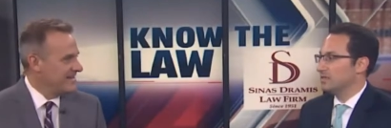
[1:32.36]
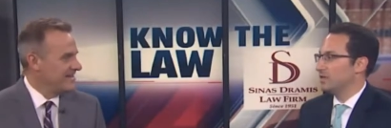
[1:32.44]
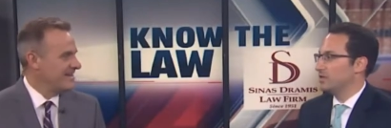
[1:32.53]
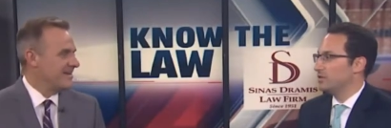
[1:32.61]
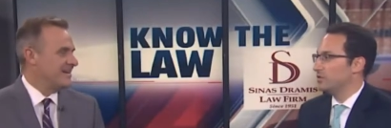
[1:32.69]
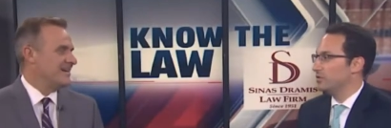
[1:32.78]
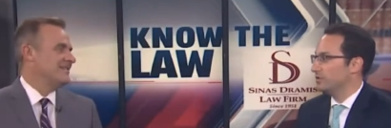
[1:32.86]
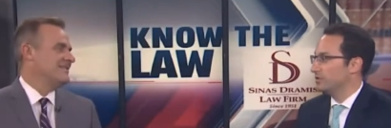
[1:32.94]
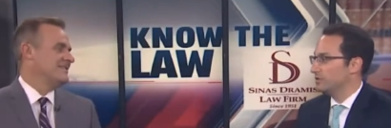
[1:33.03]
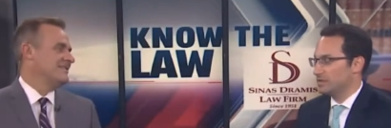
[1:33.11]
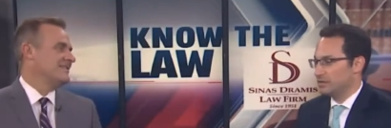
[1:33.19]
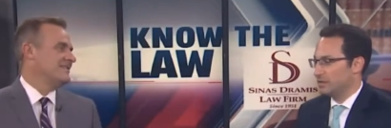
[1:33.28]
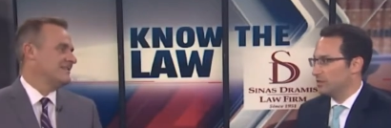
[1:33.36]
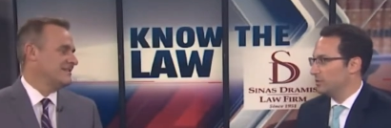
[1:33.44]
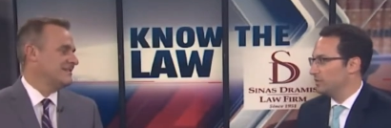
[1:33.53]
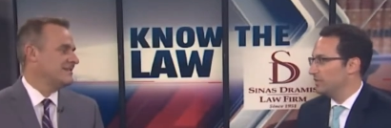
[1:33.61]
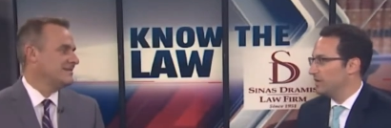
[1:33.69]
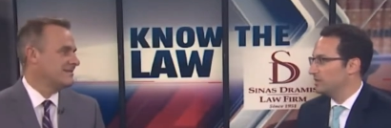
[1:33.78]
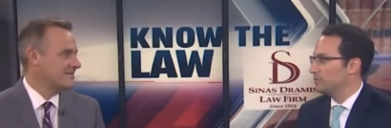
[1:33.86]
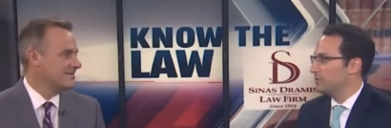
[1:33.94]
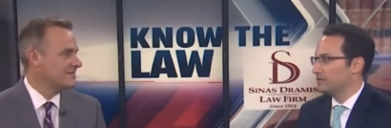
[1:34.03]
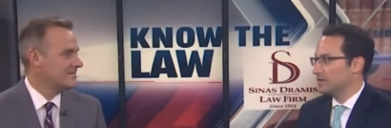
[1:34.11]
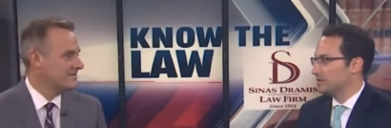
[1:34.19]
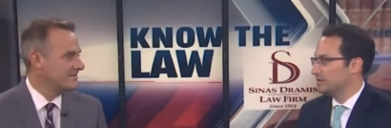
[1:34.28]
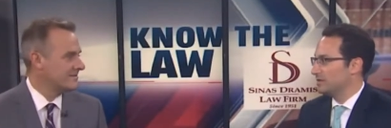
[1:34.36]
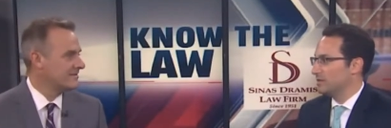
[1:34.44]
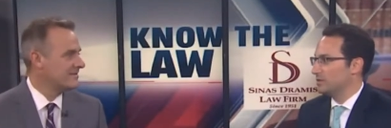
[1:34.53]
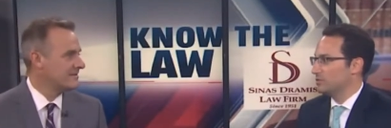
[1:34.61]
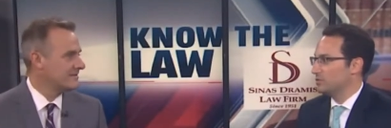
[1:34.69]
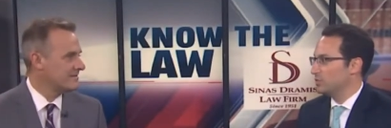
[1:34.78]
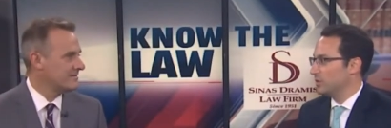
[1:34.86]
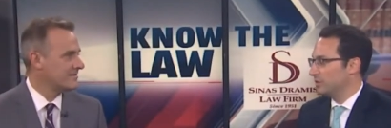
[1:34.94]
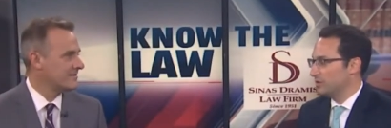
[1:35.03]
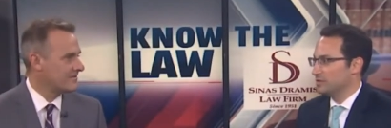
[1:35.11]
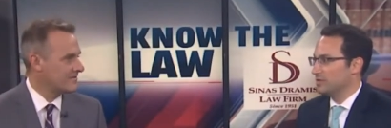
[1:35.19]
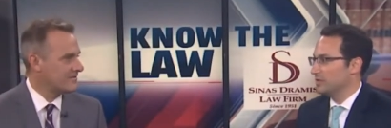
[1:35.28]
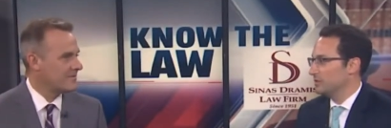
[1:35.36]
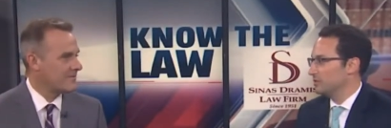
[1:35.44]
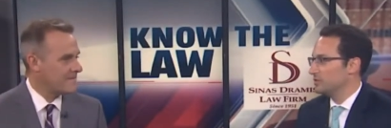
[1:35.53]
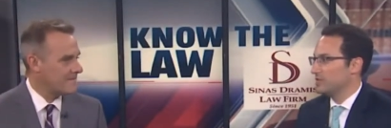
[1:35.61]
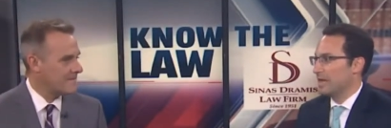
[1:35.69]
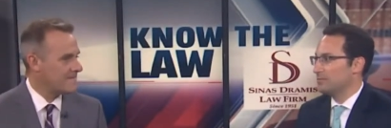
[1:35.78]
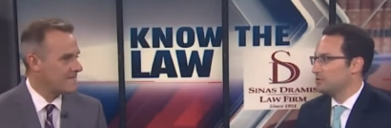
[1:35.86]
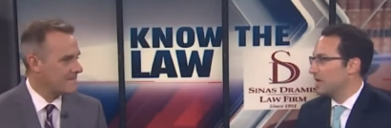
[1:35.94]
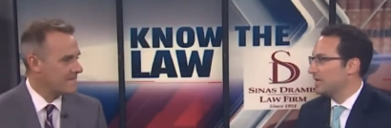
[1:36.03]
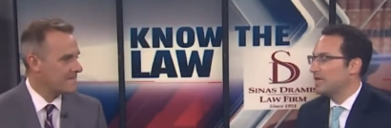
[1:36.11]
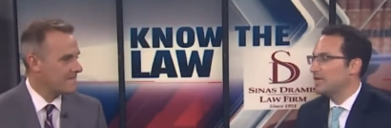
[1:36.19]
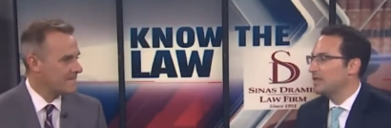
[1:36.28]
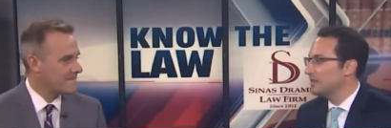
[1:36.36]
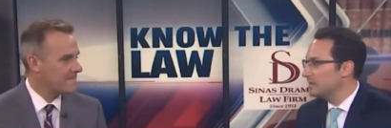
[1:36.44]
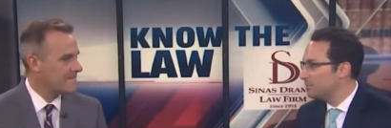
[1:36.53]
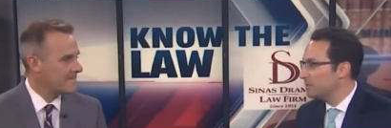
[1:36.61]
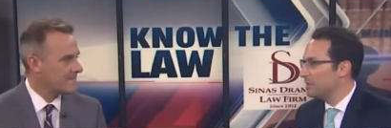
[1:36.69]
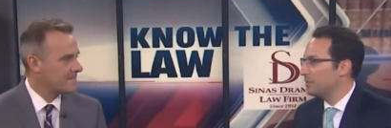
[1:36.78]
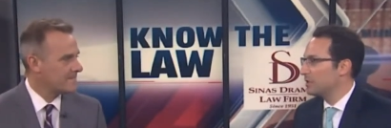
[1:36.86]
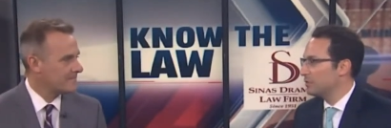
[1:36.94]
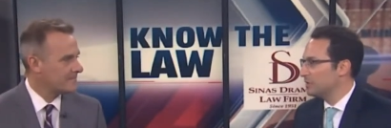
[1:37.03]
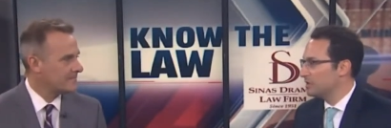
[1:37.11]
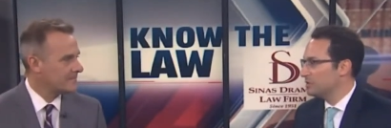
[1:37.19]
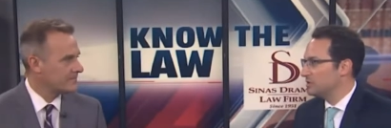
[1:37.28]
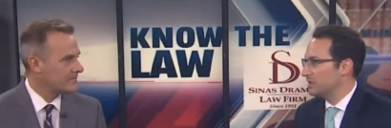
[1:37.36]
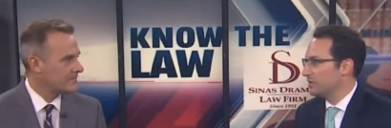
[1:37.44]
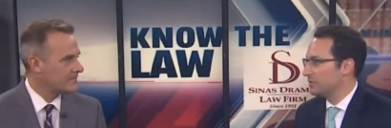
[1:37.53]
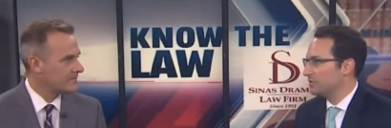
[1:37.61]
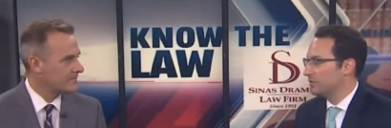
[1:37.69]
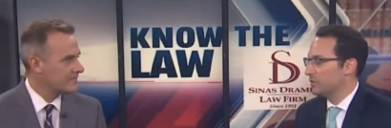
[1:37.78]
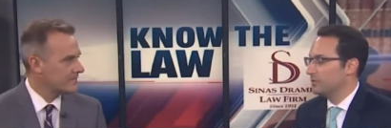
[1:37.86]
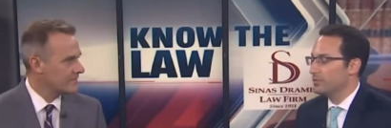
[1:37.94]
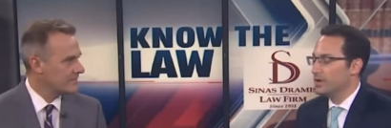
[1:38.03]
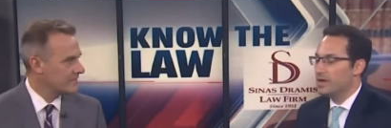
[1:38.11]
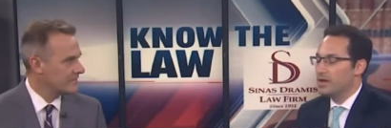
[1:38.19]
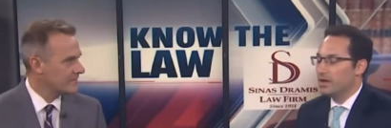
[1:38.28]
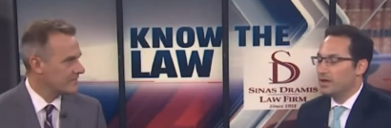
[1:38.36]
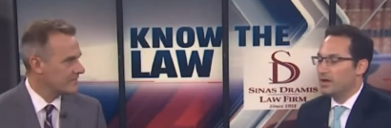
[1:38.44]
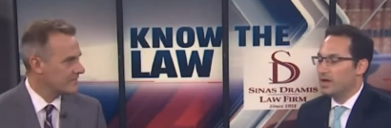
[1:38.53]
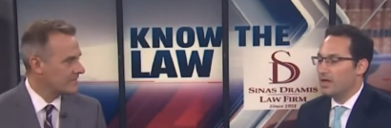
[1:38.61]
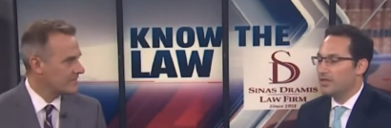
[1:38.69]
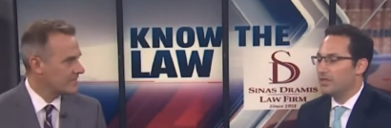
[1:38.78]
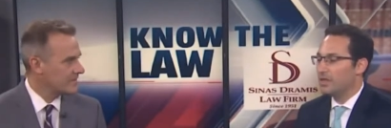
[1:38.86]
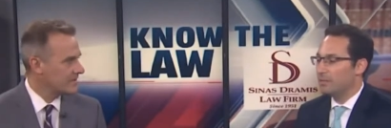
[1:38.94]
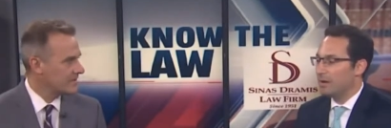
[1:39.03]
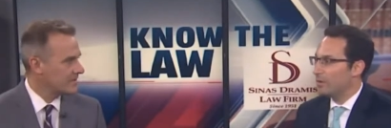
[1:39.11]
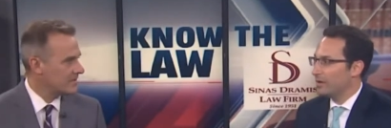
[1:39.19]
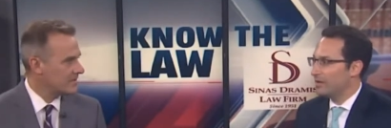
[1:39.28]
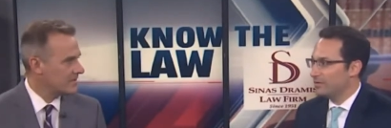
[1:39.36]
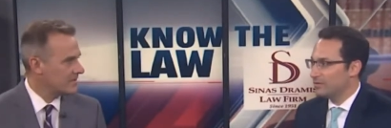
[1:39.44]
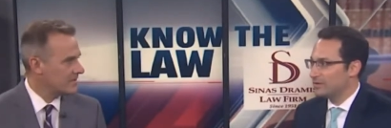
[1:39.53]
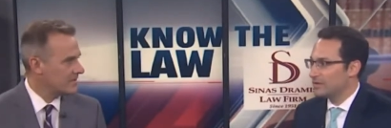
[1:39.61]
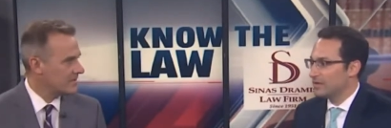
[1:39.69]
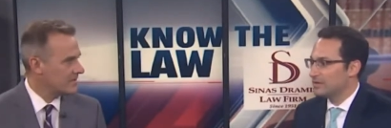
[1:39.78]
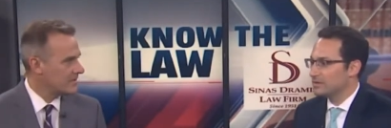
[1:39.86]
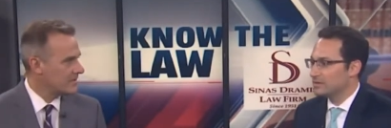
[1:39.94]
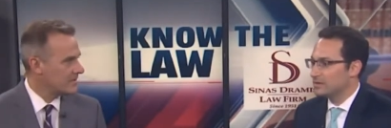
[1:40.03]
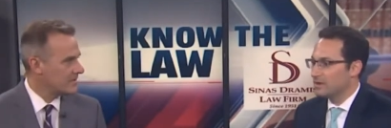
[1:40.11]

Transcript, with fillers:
Speaker 1: include. Yeah. Doesn't include Facebook, doesn't mm -hmm. include Twitter, doesn't include Snapchat, anything that people are really using on their phone. Mm -hmm. And think about what else it says